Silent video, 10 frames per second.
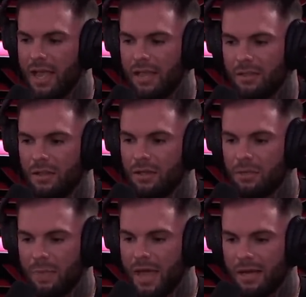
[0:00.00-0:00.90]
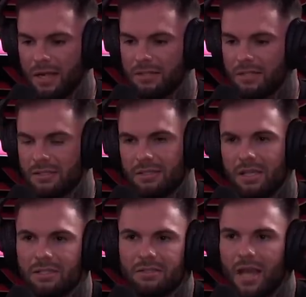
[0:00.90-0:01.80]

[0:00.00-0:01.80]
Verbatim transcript: And looking back on it, it's it's, it's